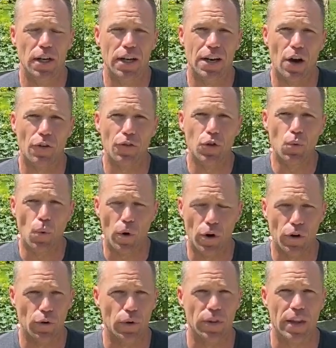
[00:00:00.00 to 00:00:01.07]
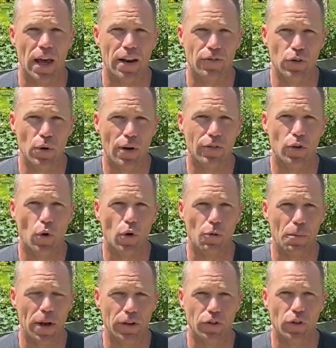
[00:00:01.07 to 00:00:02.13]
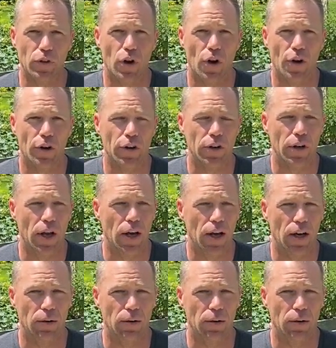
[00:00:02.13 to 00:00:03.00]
Now, if you weren't doing that, if you have an ornamental garden,